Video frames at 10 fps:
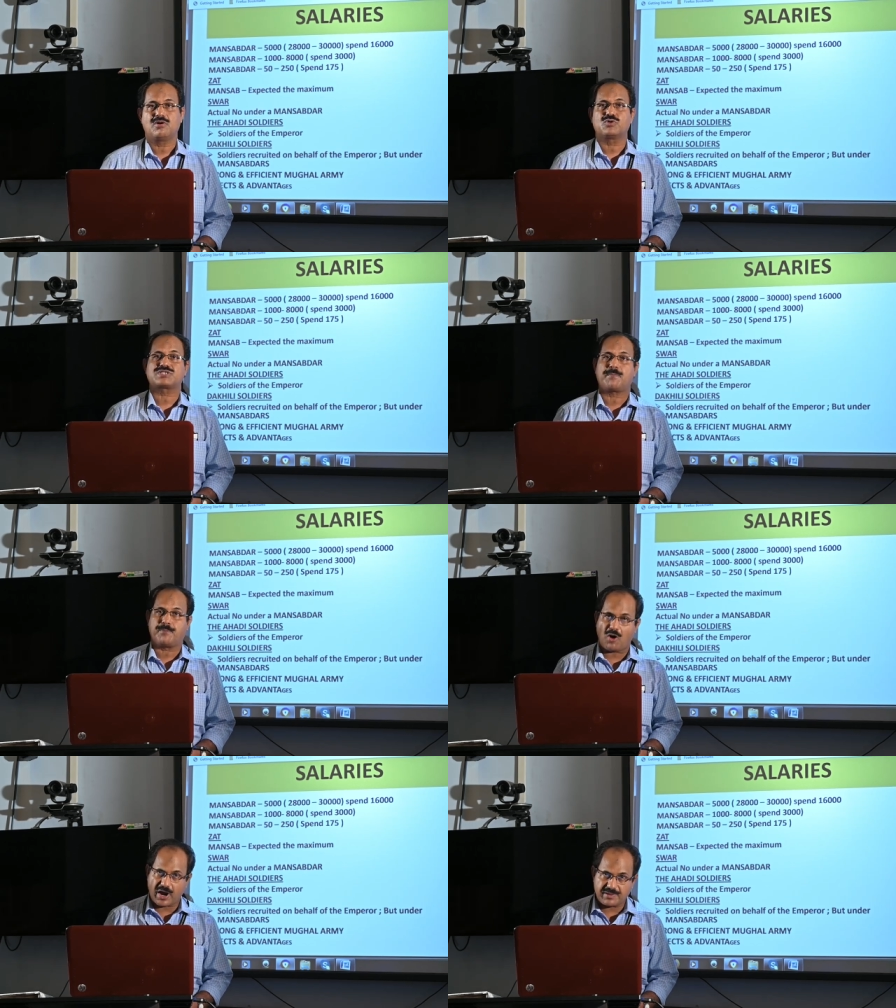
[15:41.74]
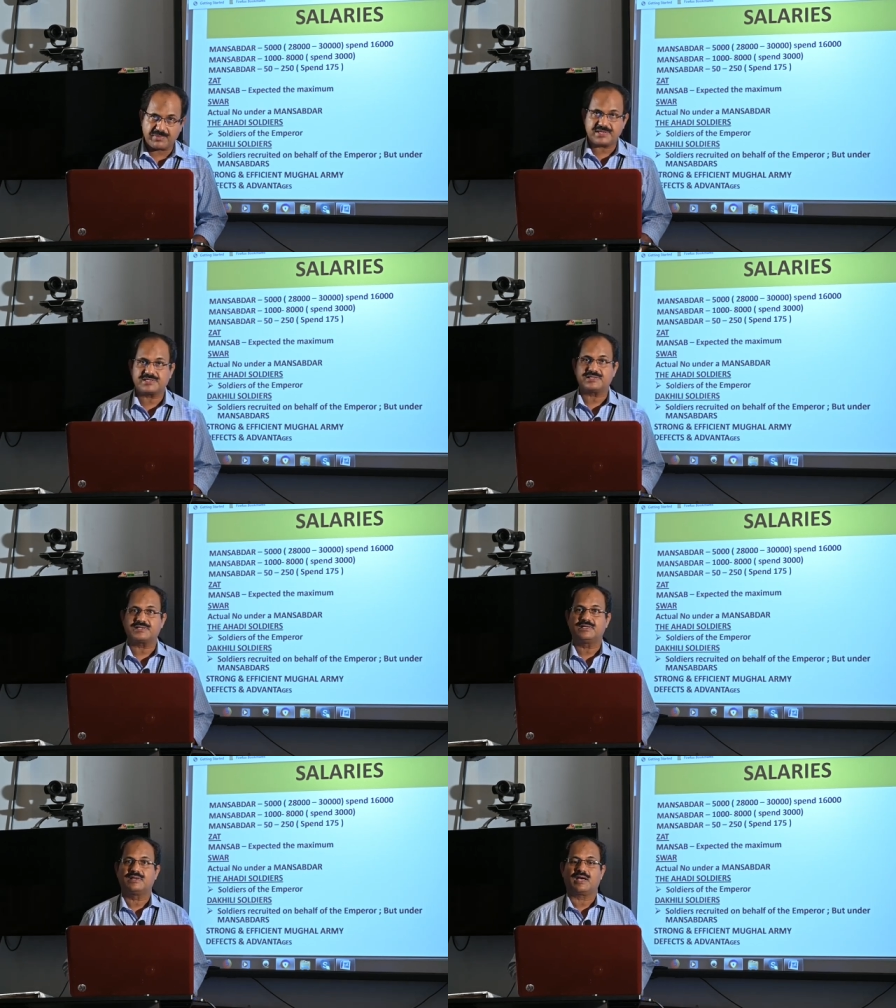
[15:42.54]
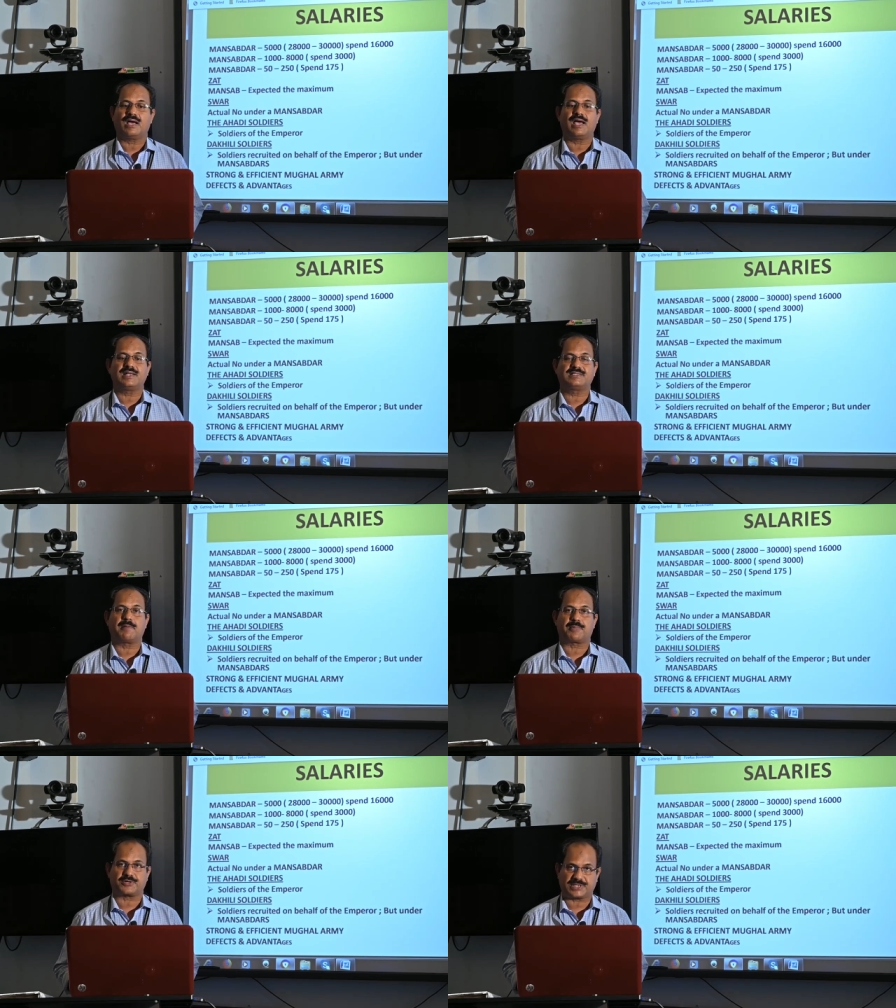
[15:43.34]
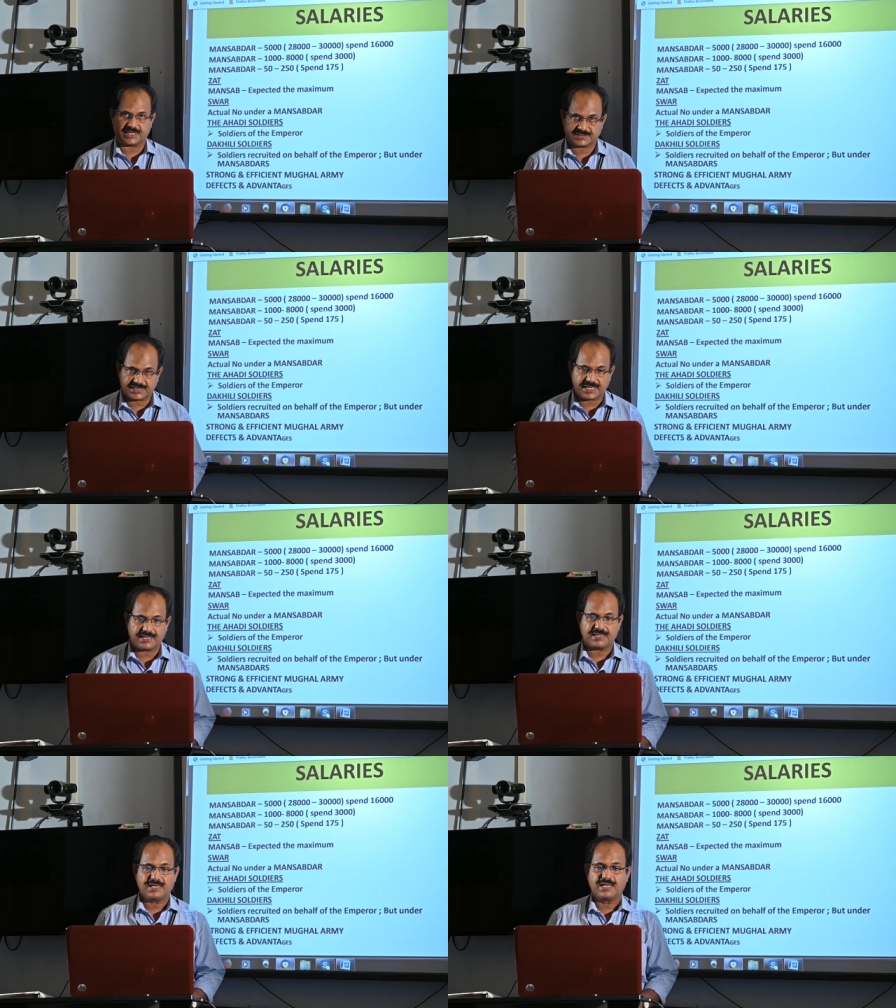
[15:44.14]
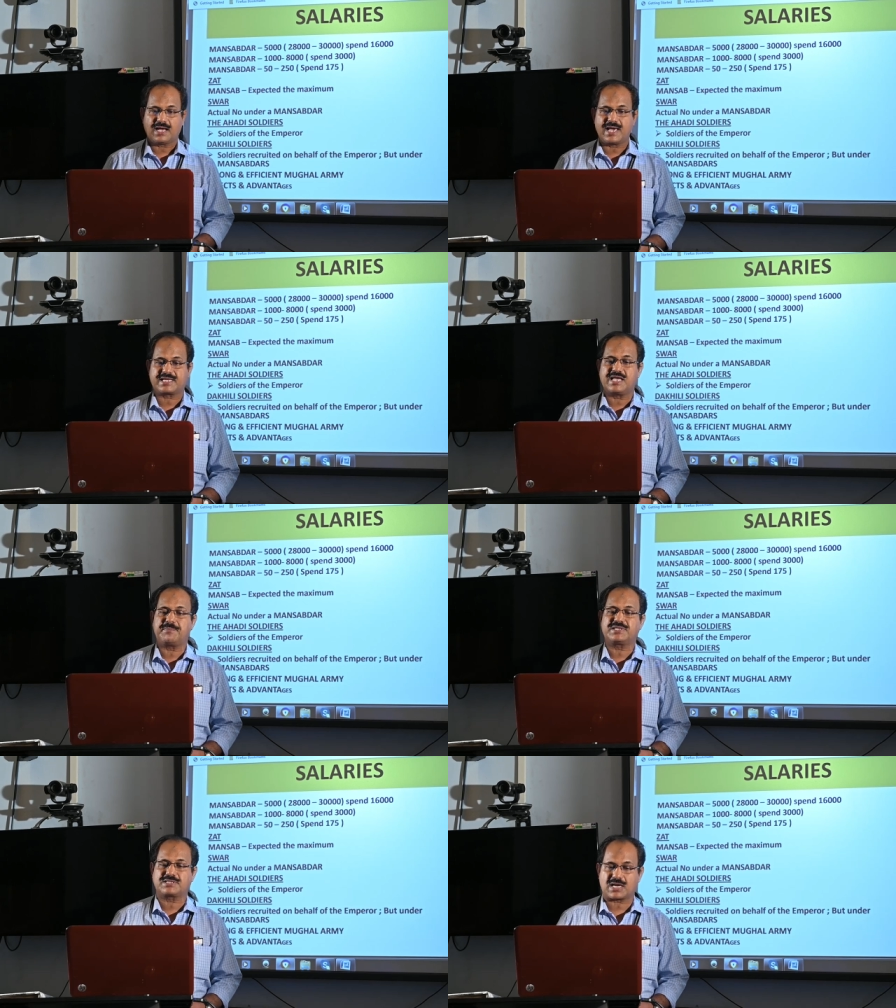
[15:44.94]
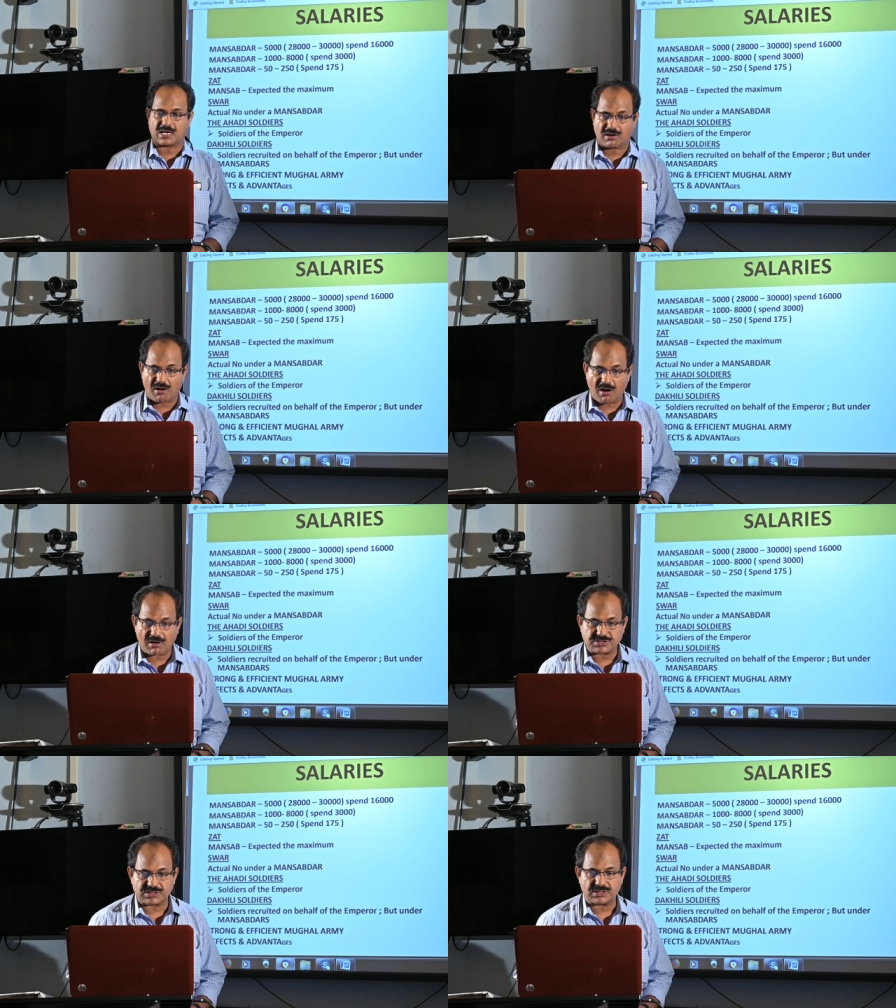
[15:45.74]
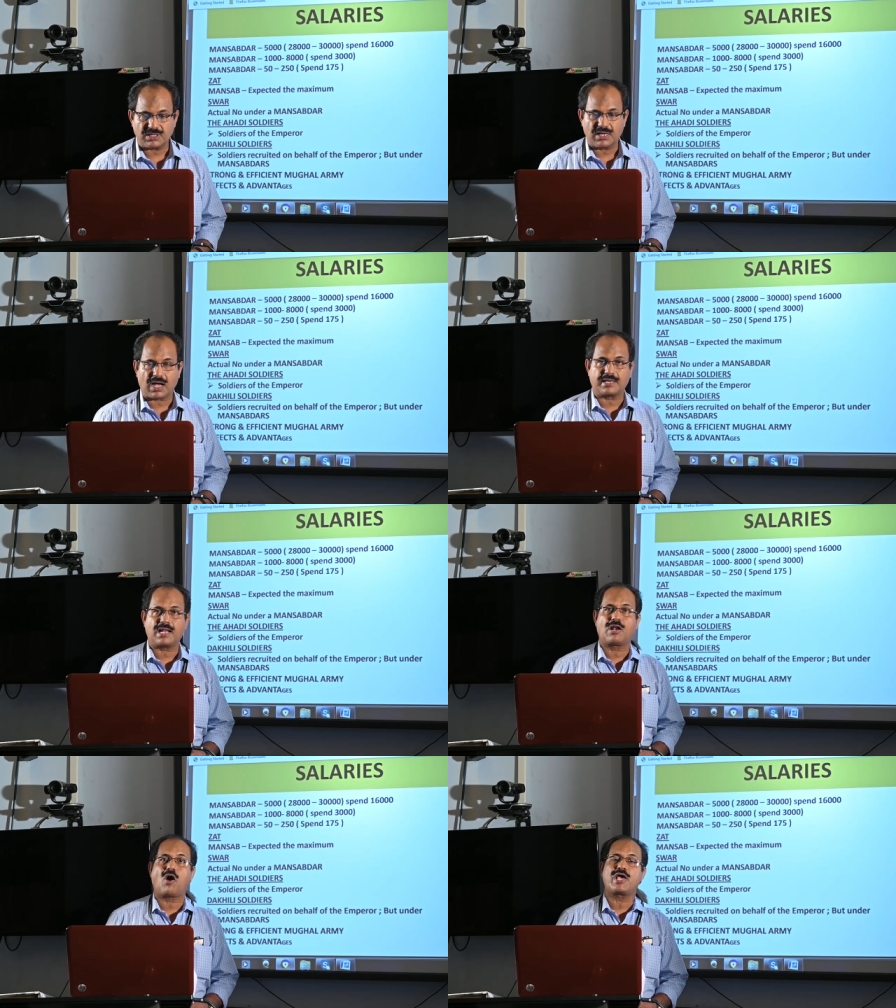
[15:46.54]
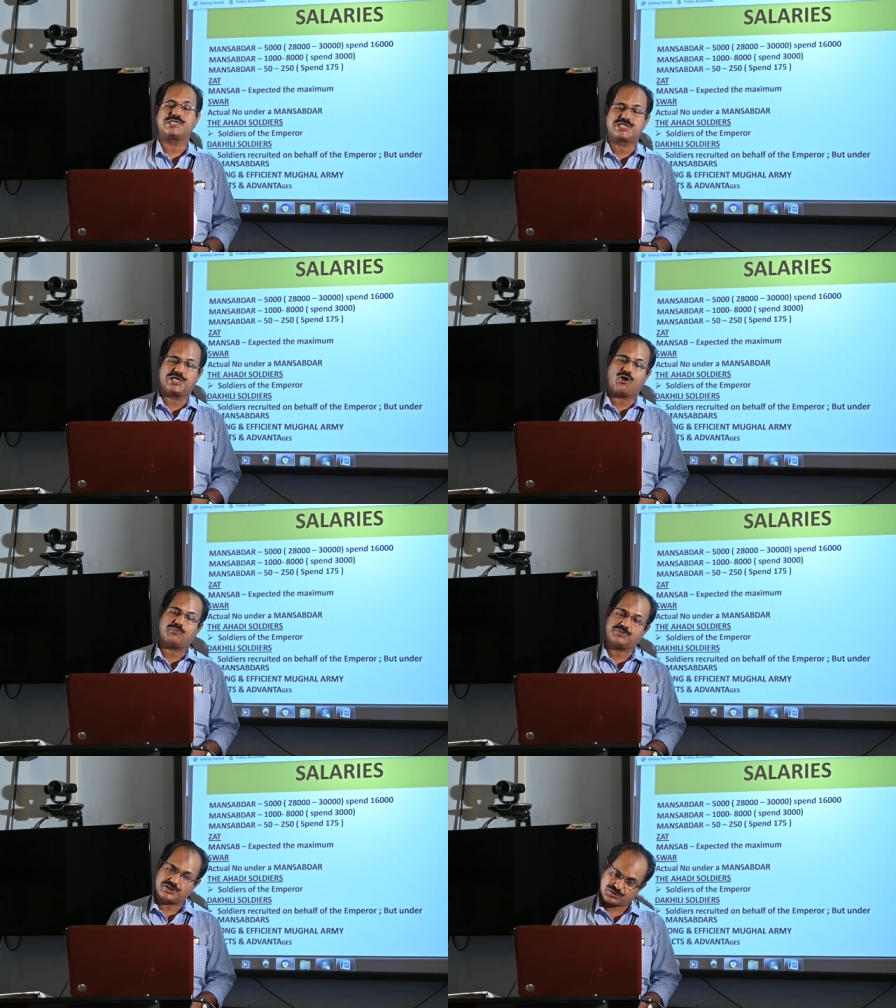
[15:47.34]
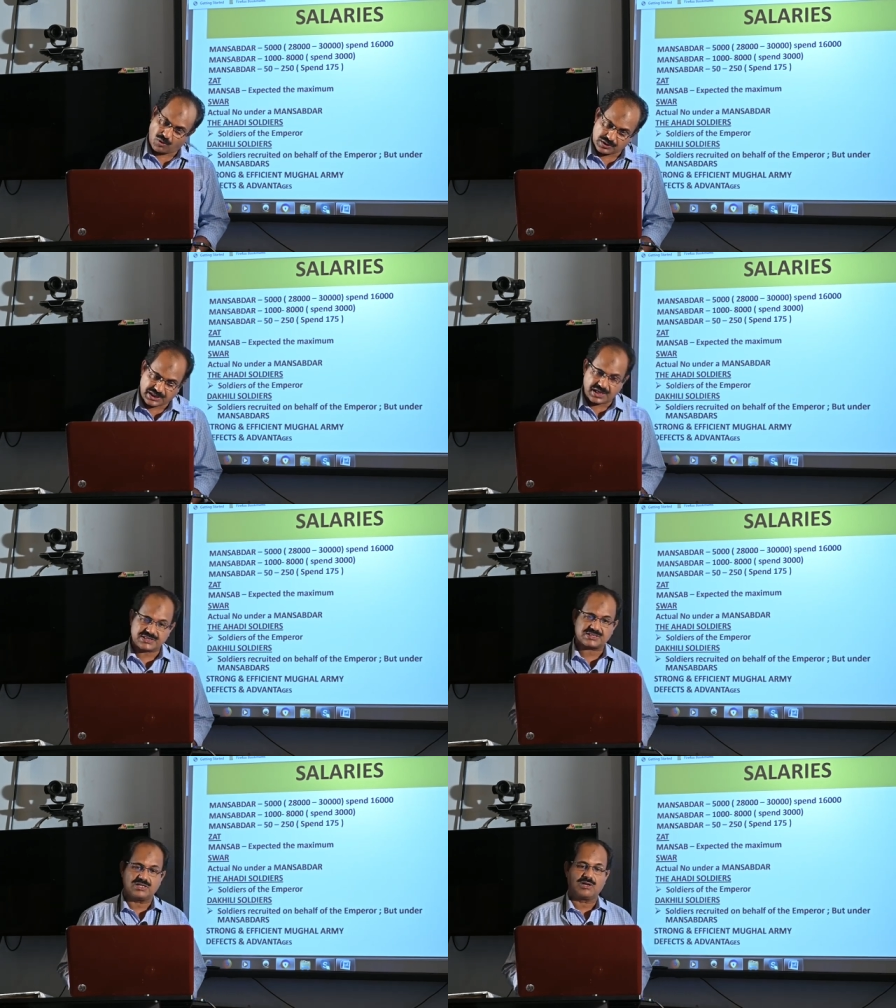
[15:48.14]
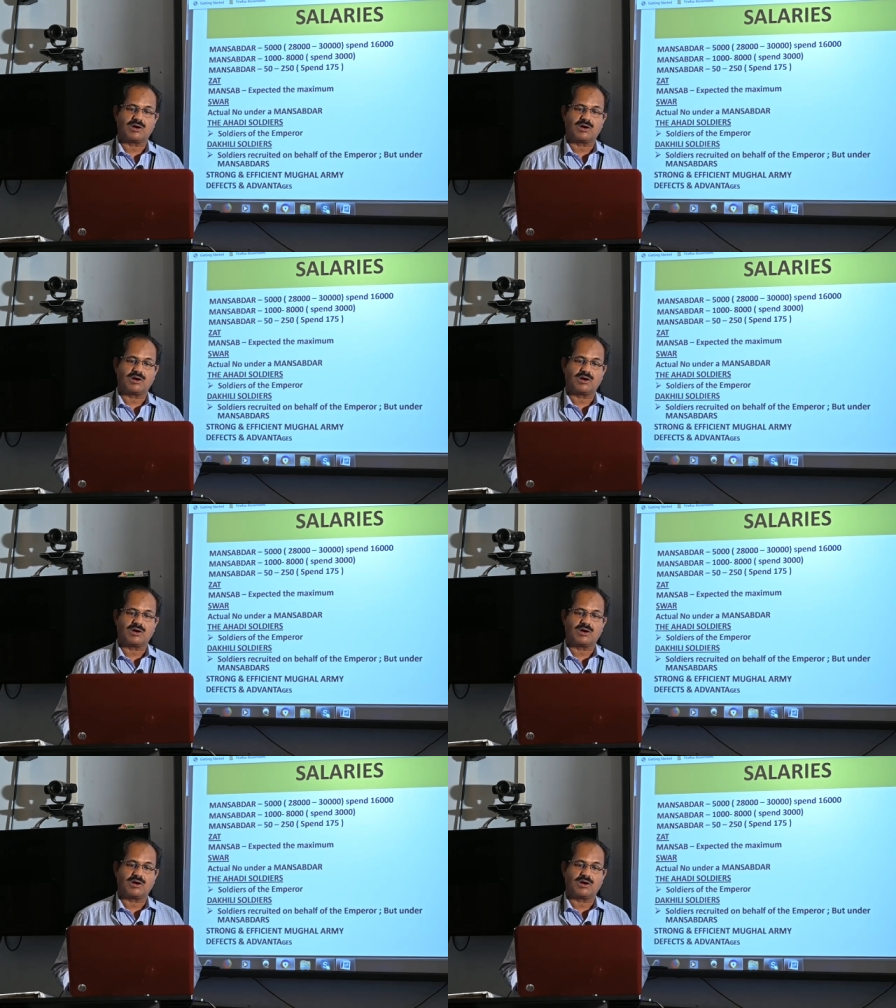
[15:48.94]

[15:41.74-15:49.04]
whose appointment and the protection and keeping the records and the loyalty of these soldiers